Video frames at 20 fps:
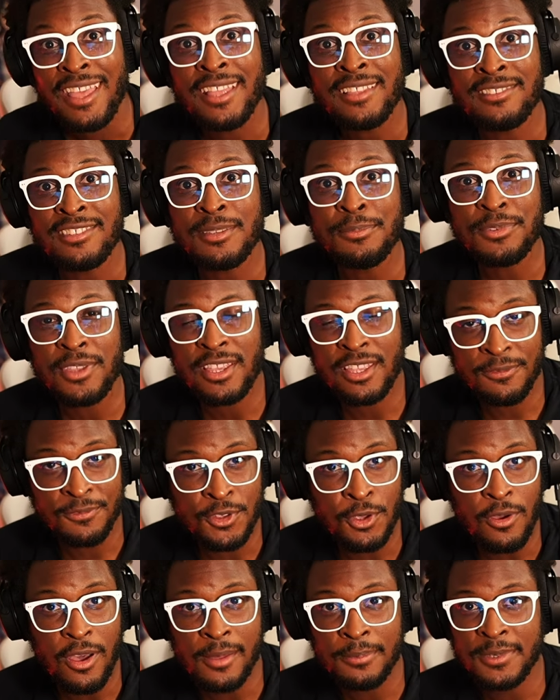It seems like if
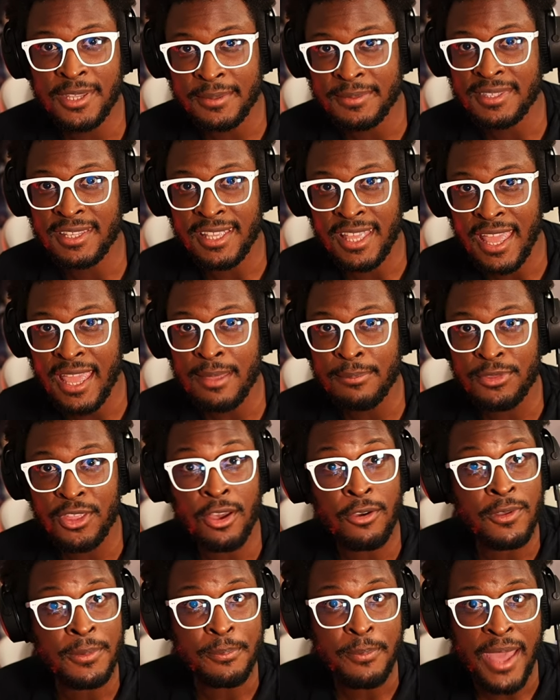you update the game
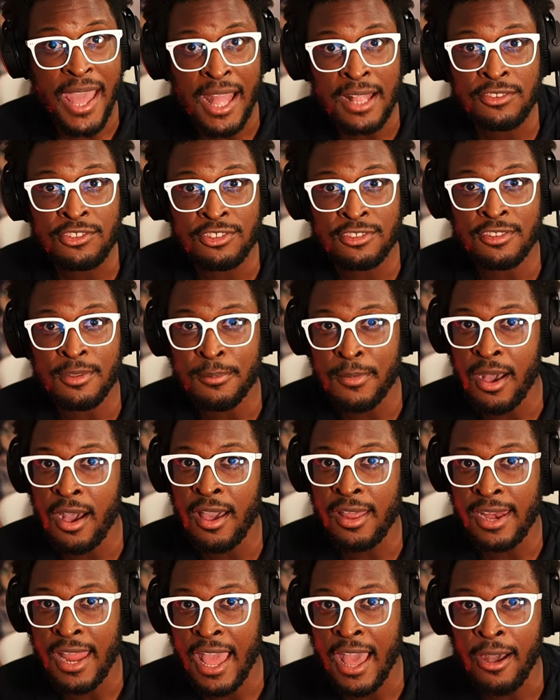though, it patches the
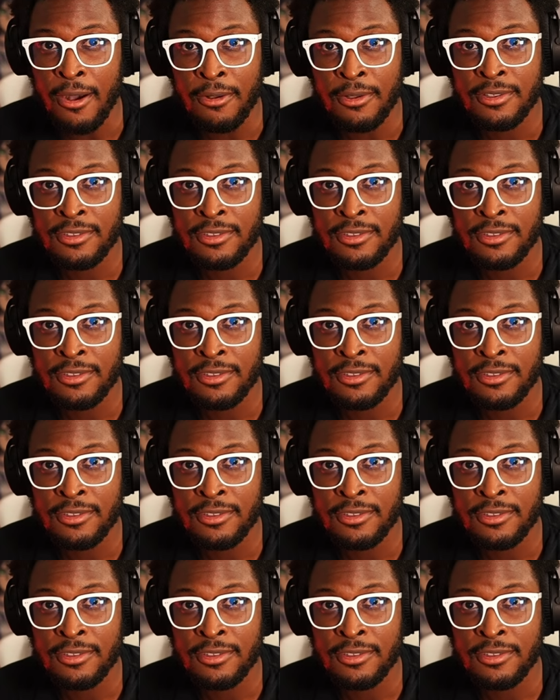mod out.